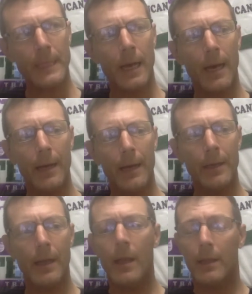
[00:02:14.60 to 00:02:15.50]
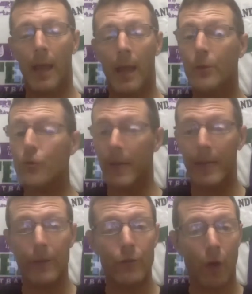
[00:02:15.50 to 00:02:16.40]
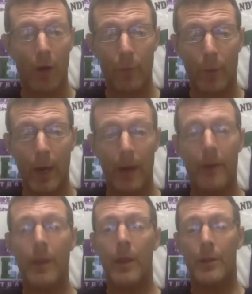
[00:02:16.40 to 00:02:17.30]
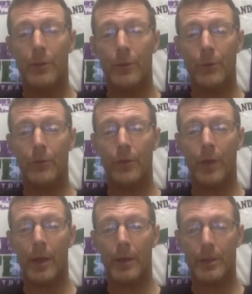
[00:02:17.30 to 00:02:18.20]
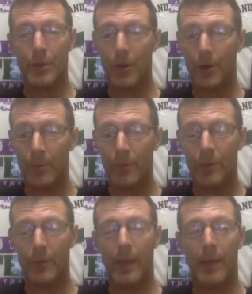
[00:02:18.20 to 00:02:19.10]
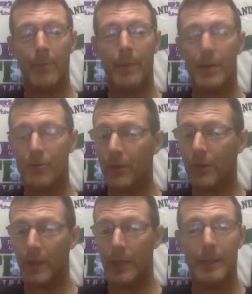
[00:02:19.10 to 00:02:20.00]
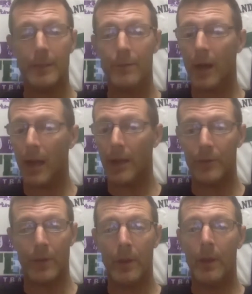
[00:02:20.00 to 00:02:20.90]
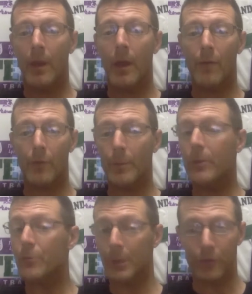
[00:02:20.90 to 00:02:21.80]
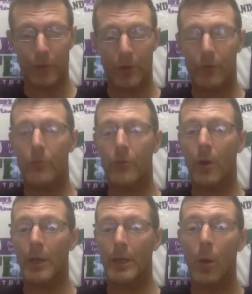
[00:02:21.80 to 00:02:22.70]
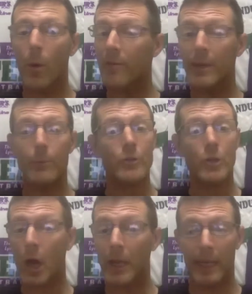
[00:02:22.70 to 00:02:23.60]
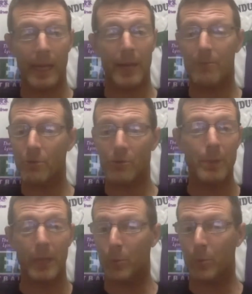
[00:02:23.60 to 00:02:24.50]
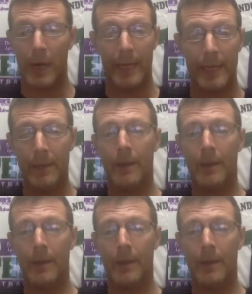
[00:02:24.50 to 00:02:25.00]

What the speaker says: A lot of the training software use terms and metrics that he devised from his research. So I'd go wherever he was talking and I'd just pick his brain,